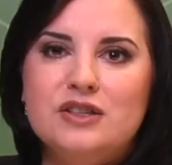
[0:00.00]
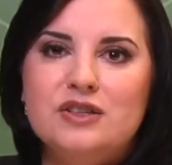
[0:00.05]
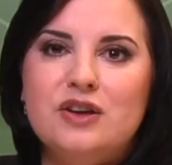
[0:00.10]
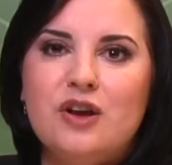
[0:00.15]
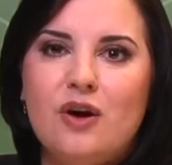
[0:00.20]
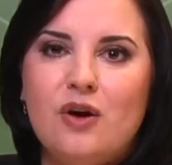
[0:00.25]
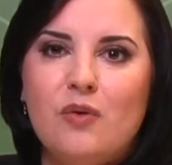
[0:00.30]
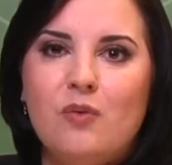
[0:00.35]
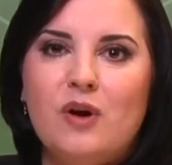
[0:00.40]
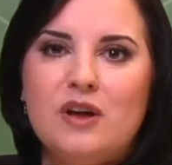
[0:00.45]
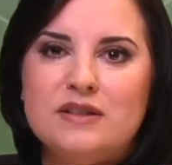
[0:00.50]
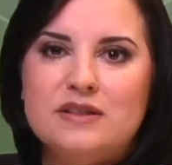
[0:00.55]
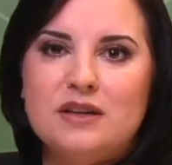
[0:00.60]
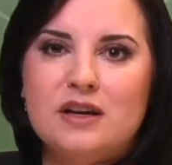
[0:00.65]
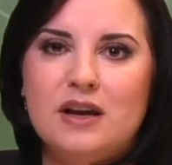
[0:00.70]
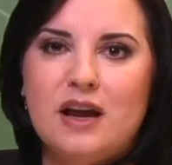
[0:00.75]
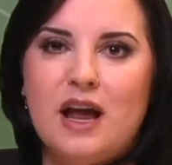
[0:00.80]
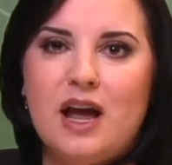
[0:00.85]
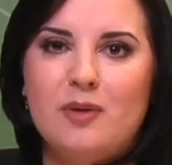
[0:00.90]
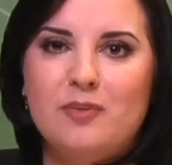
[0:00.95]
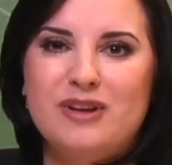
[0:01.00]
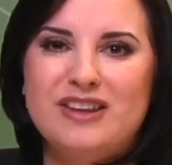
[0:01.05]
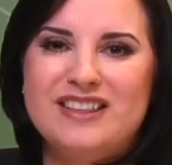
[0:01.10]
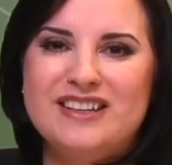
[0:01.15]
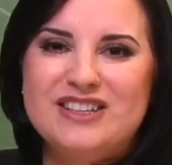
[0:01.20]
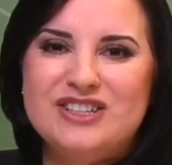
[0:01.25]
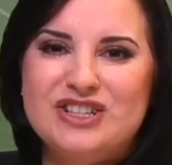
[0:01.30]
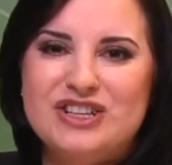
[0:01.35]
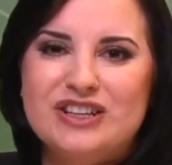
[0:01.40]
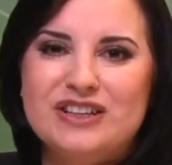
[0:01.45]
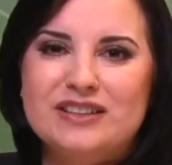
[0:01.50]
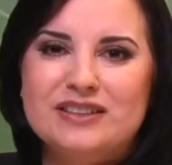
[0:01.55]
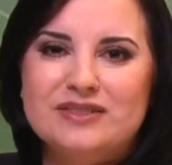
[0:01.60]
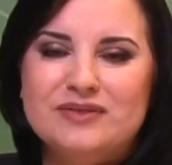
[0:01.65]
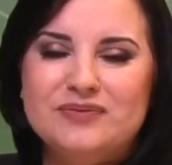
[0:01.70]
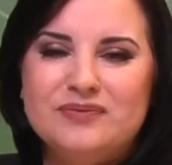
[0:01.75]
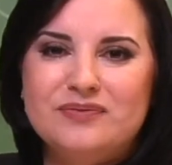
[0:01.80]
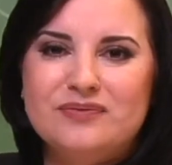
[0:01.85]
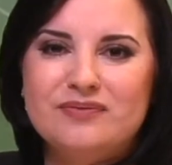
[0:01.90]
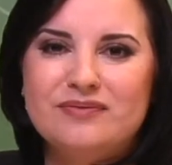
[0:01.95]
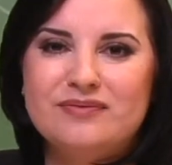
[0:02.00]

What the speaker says: to know what's going to happen this year.